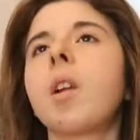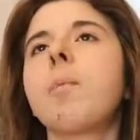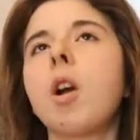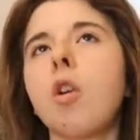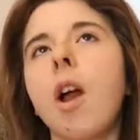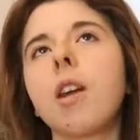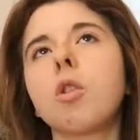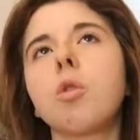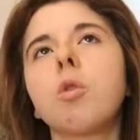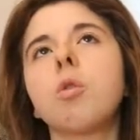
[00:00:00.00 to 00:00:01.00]
my gran
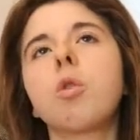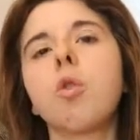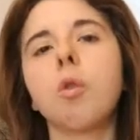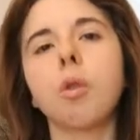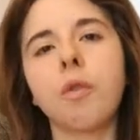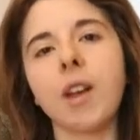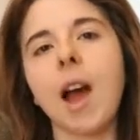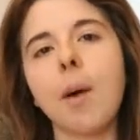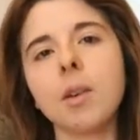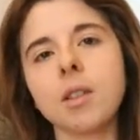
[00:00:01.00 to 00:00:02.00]
crawled 3
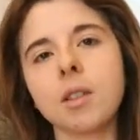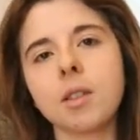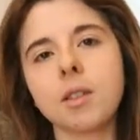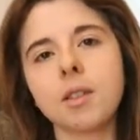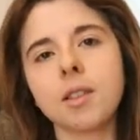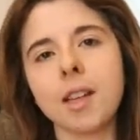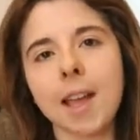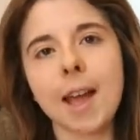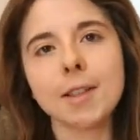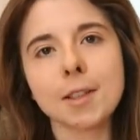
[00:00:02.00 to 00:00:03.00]
hours to
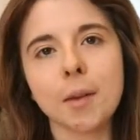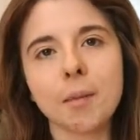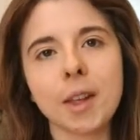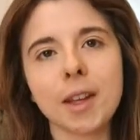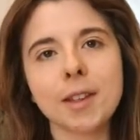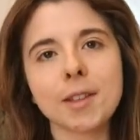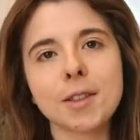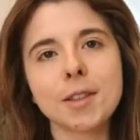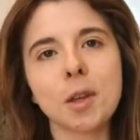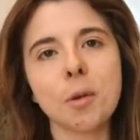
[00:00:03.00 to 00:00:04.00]
get something
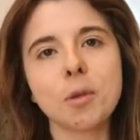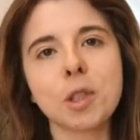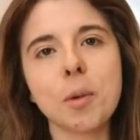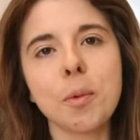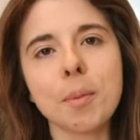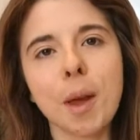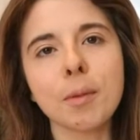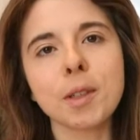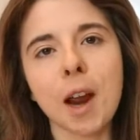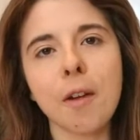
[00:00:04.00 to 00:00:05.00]
so she would be
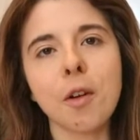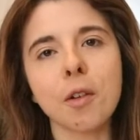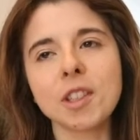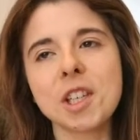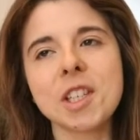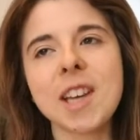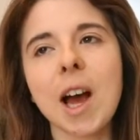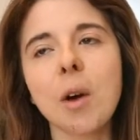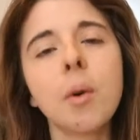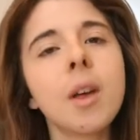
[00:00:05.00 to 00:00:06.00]
able to carry on. She's
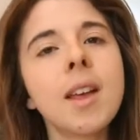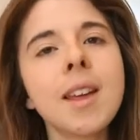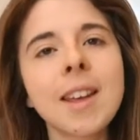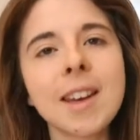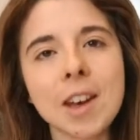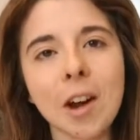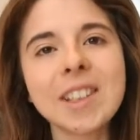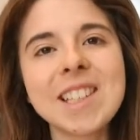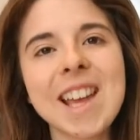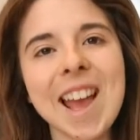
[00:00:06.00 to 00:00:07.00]
now
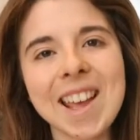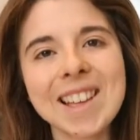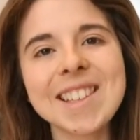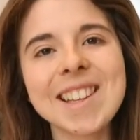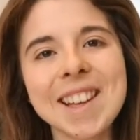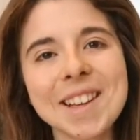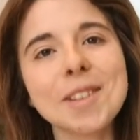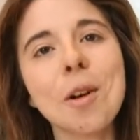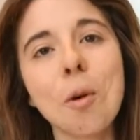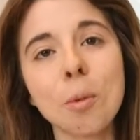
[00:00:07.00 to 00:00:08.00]
98
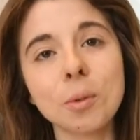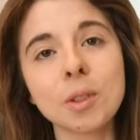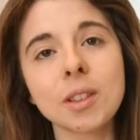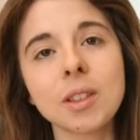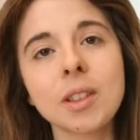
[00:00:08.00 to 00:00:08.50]
years old.